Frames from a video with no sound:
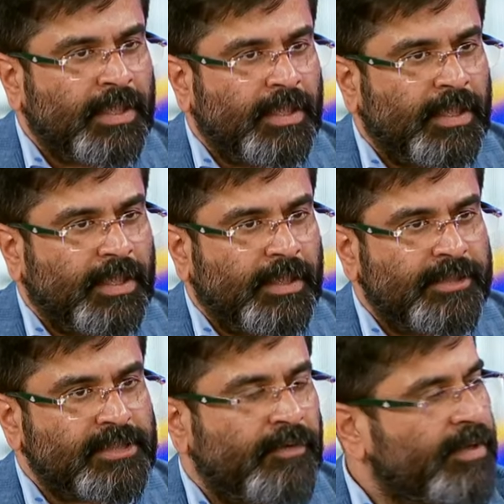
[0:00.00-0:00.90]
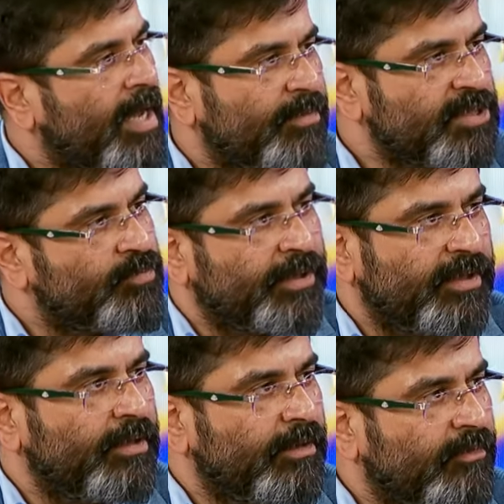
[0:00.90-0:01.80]
uh, discovery happens
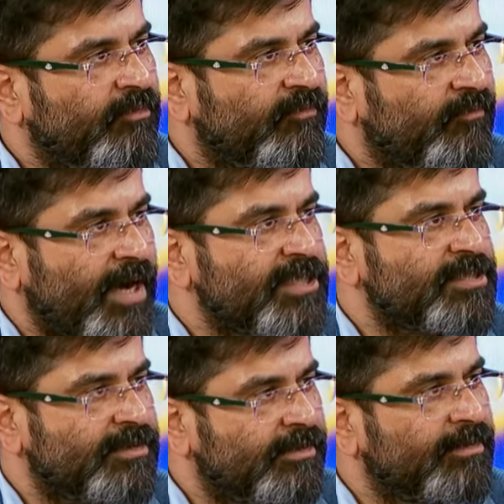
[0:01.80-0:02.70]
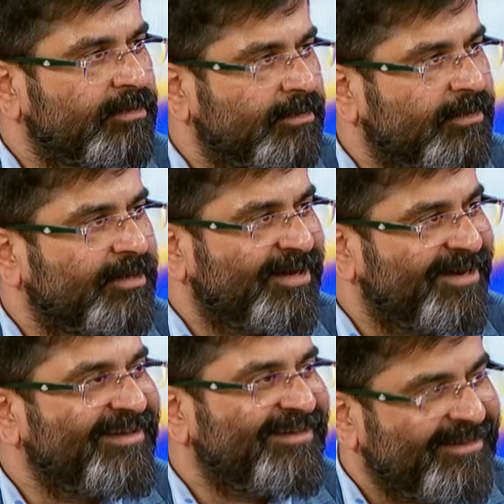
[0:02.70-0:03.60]
pretty fast. And
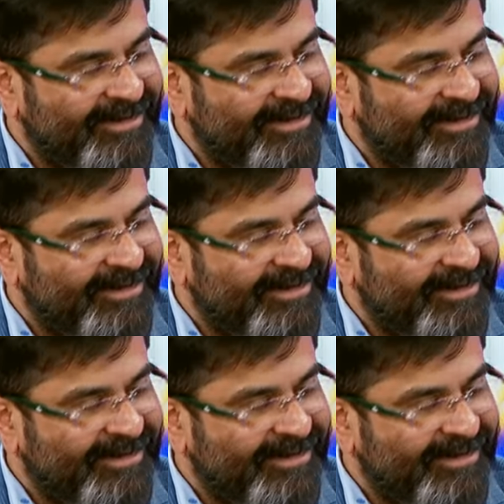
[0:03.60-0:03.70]
organically.